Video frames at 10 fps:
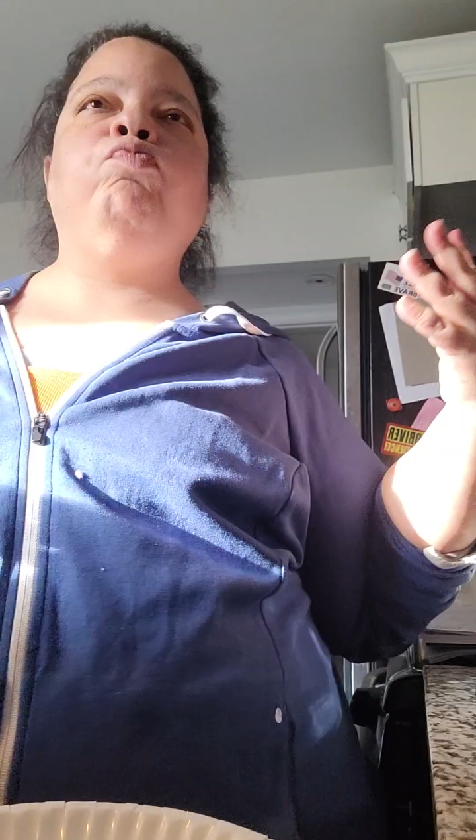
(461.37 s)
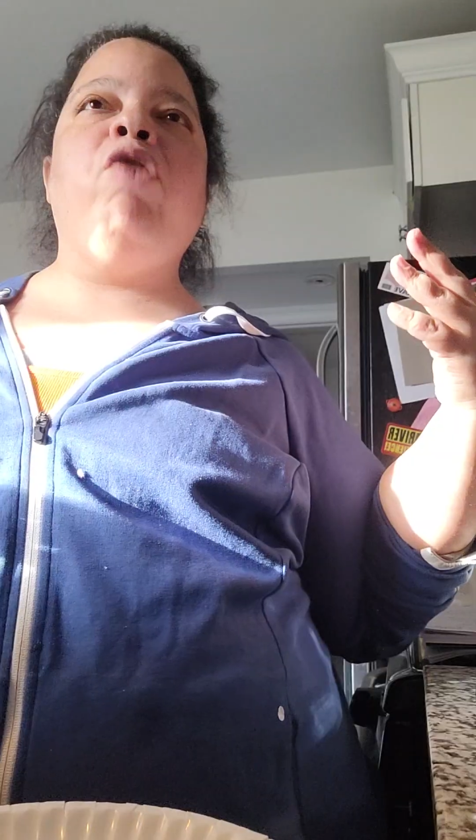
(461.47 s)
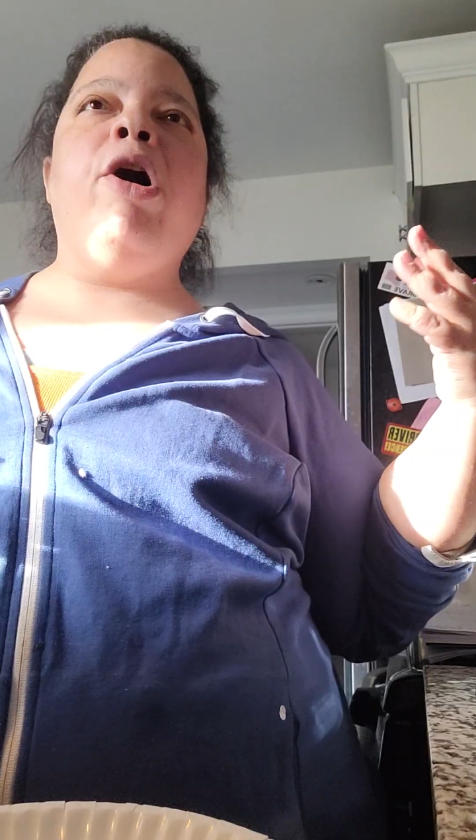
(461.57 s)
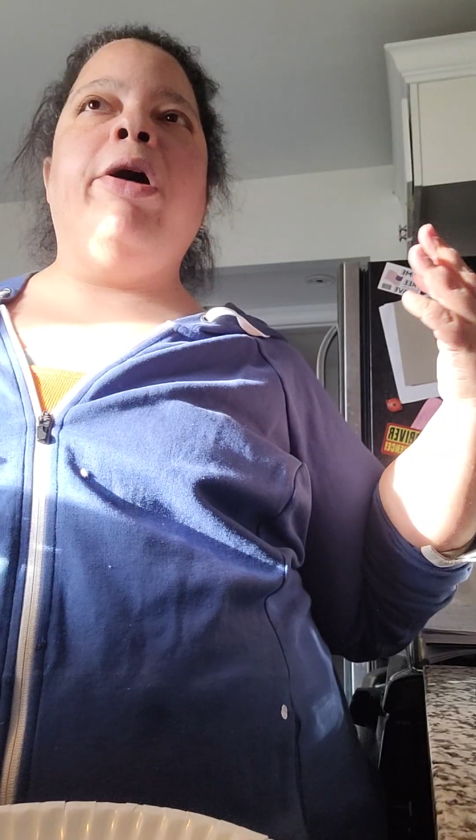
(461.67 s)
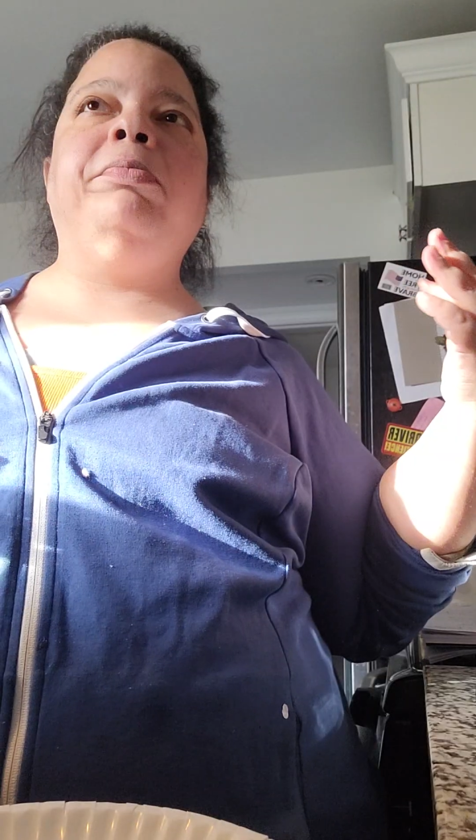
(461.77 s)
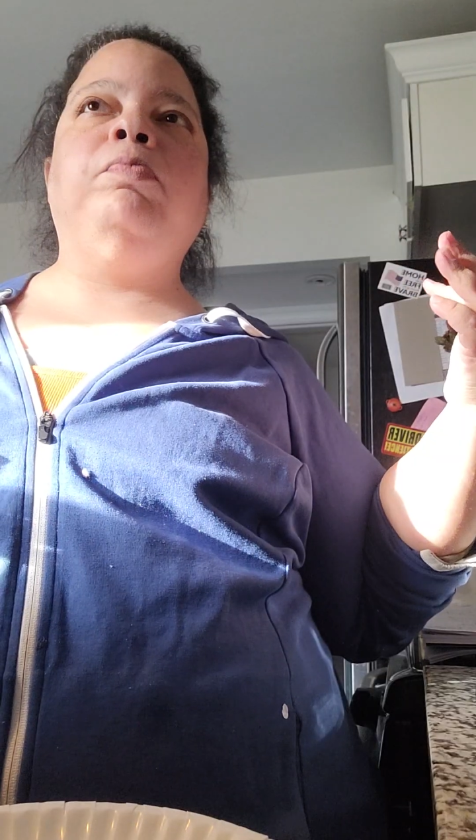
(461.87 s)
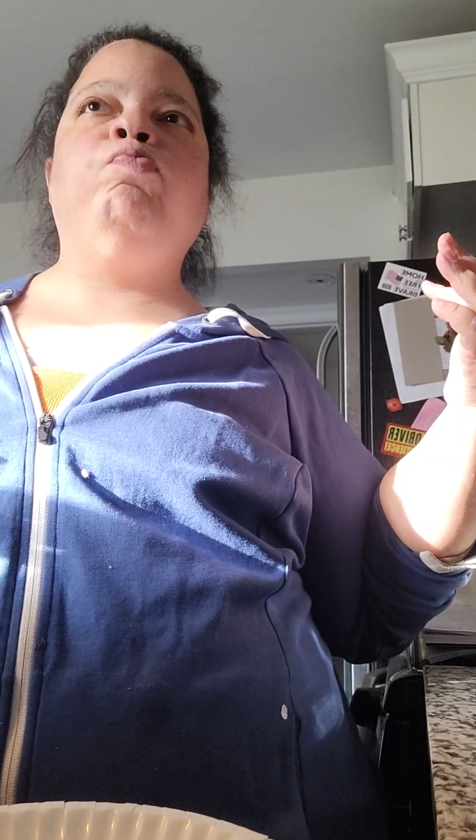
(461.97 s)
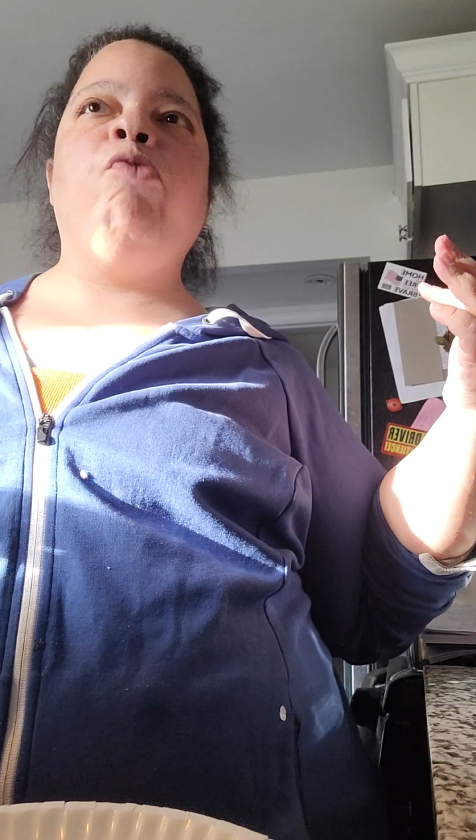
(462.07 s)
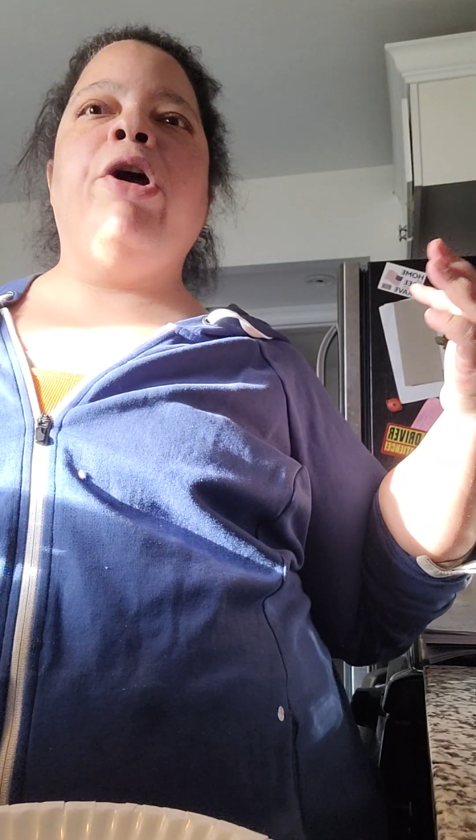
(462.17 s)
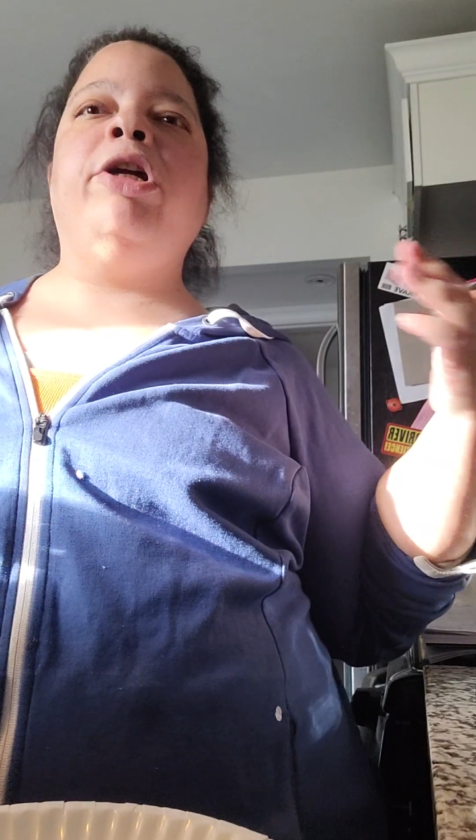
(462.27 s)

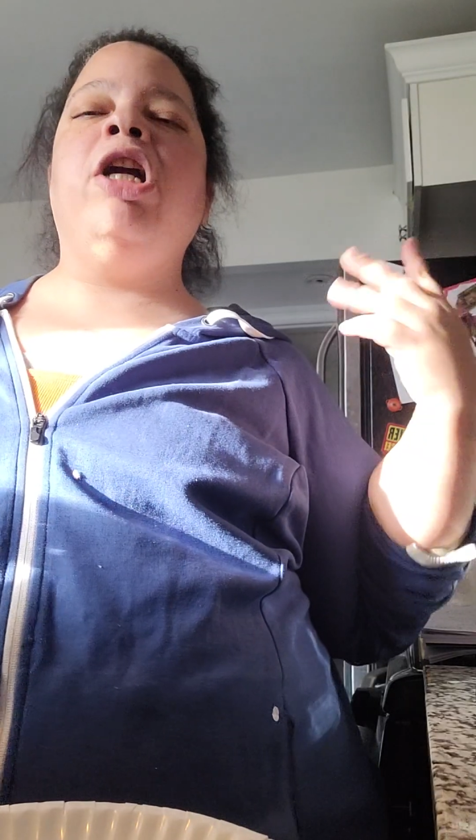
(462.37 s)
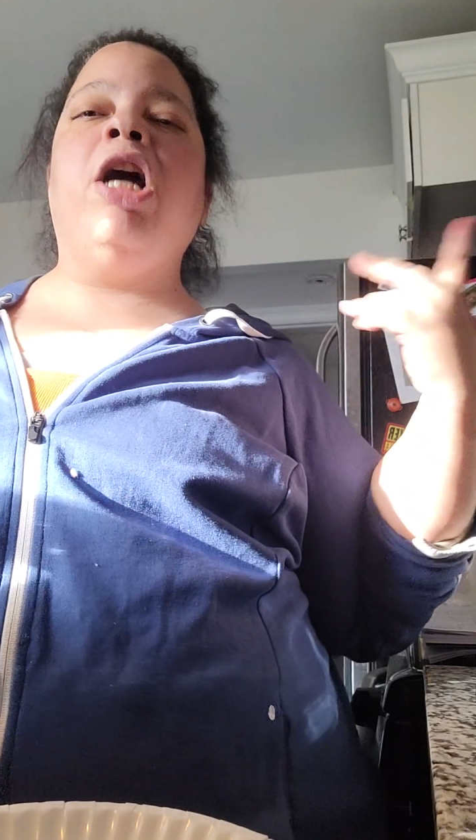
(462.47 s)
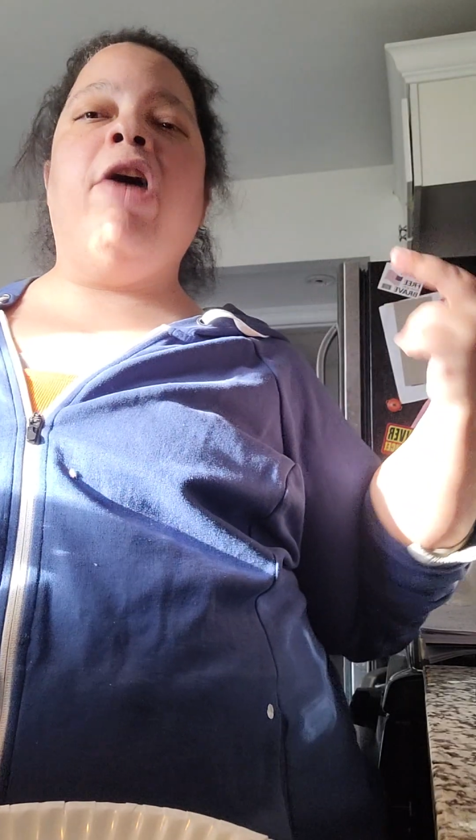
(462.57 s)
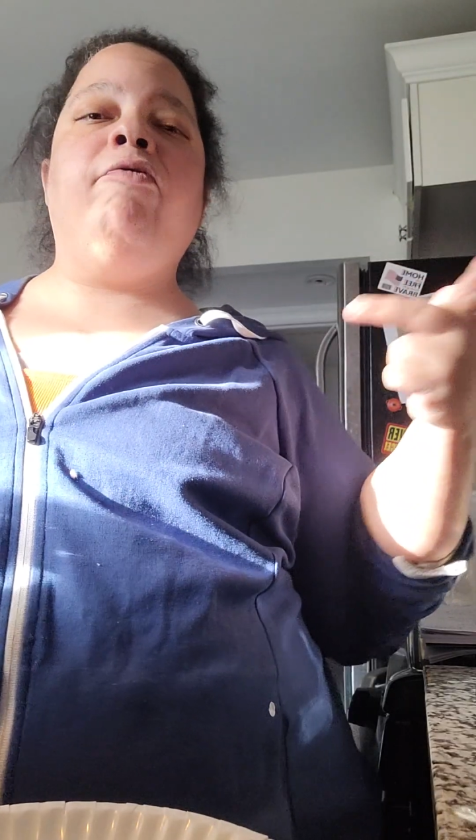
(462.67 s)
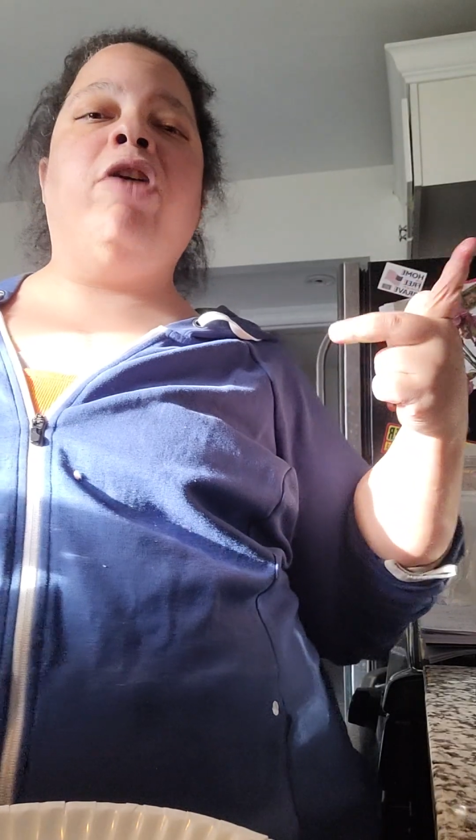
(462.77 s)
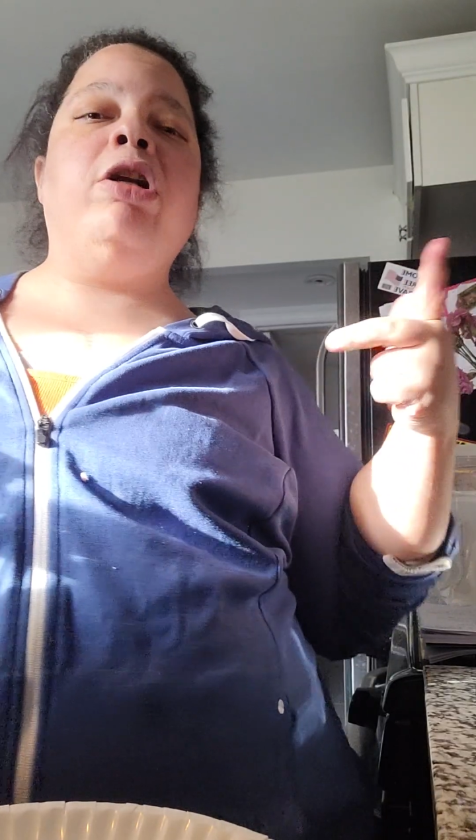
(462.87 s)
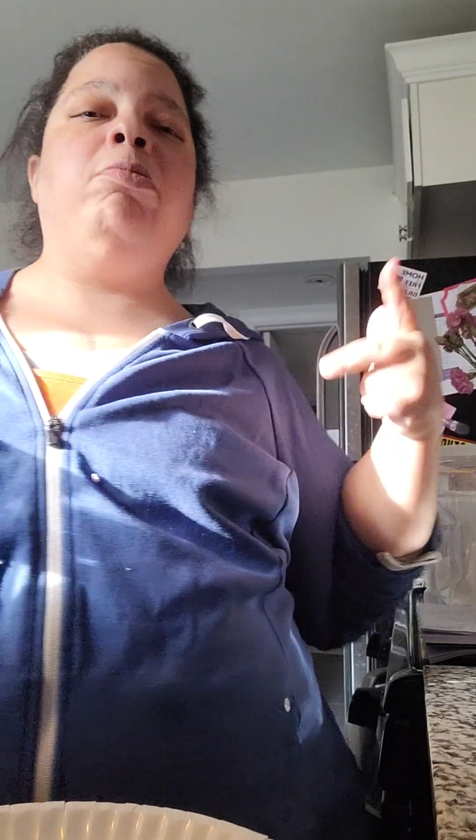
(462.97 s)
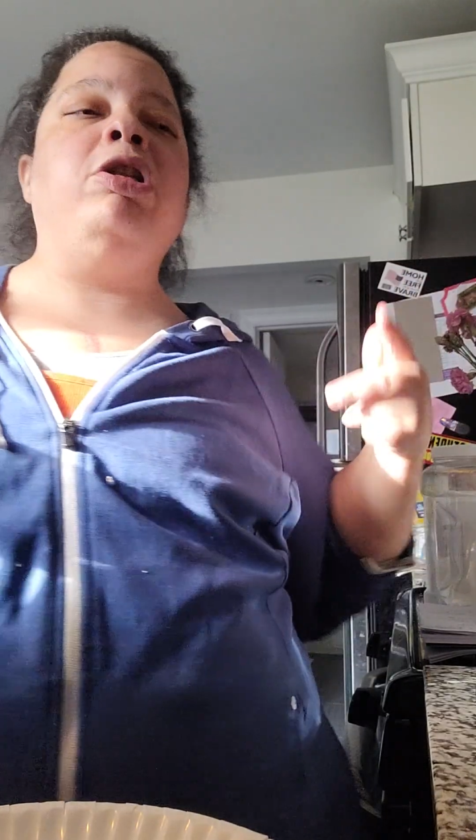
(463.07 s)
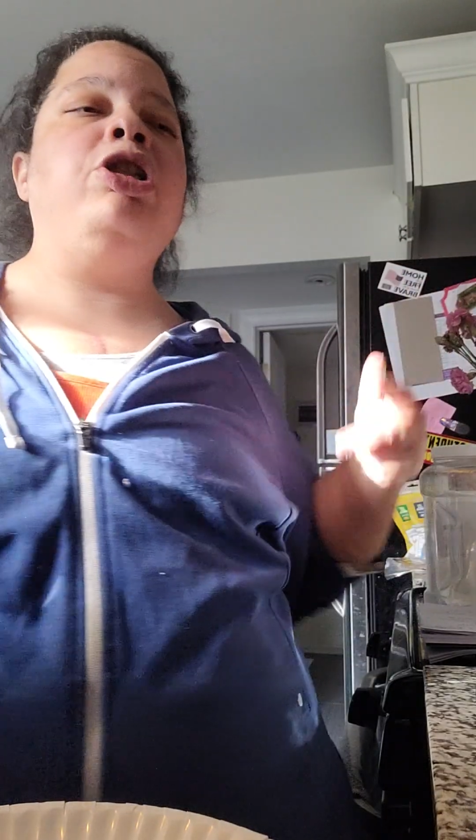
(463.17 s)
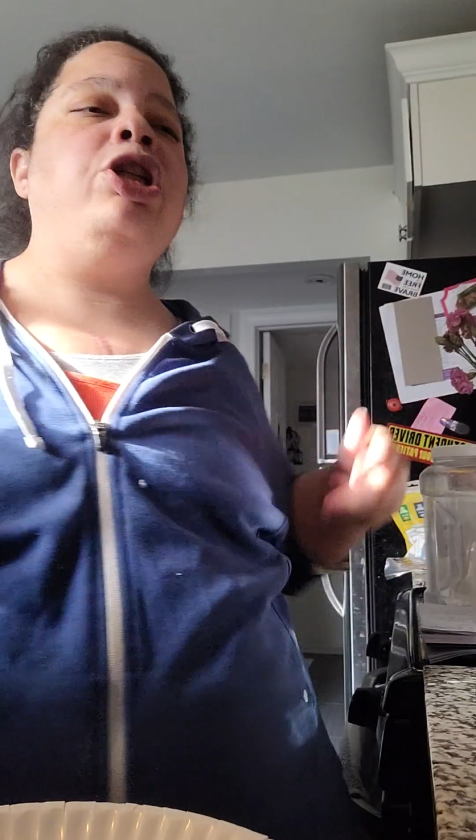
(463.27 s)
Can't have
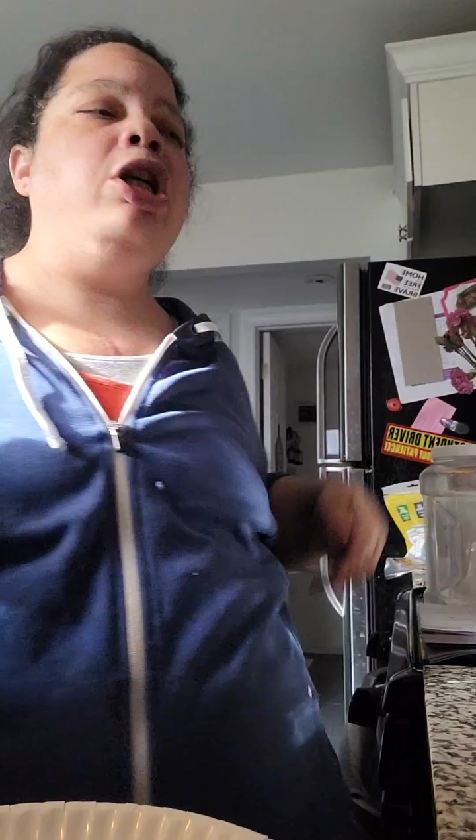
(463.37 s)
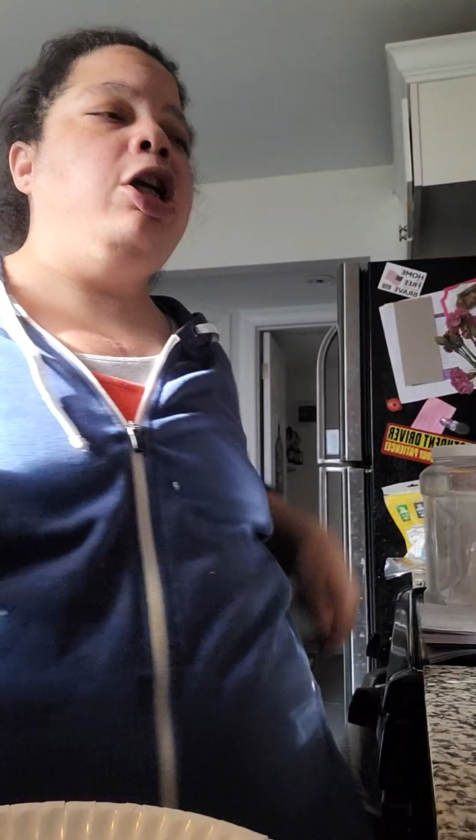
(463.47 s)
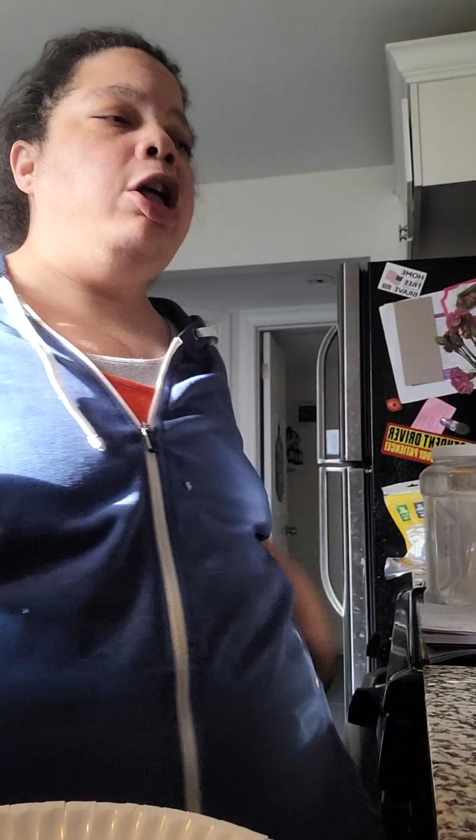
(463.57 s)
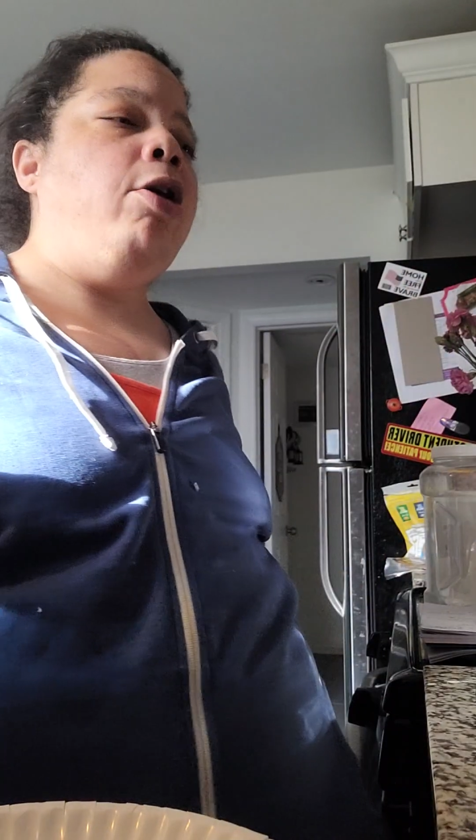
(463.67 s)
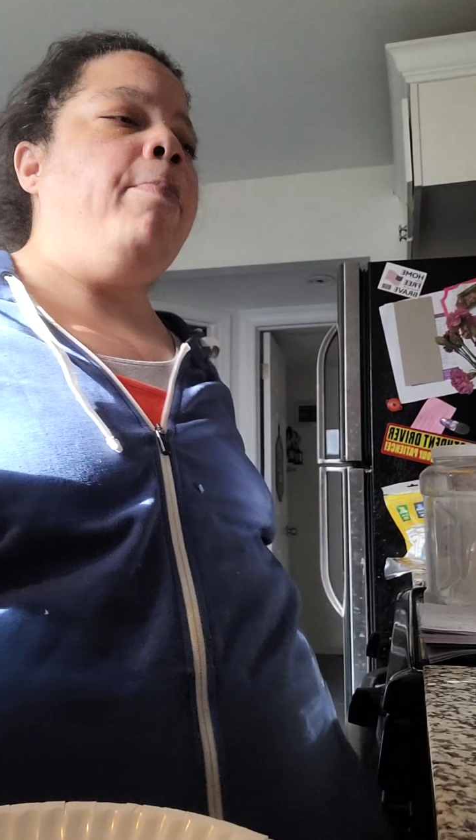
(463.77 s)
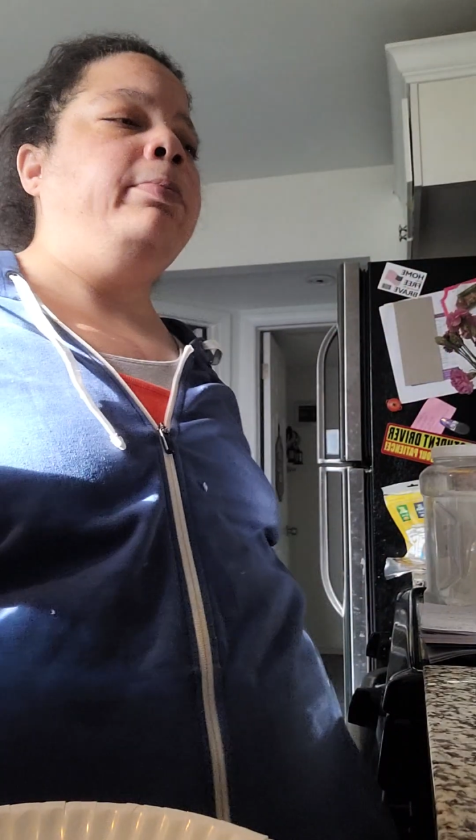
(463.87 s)
vitamin C.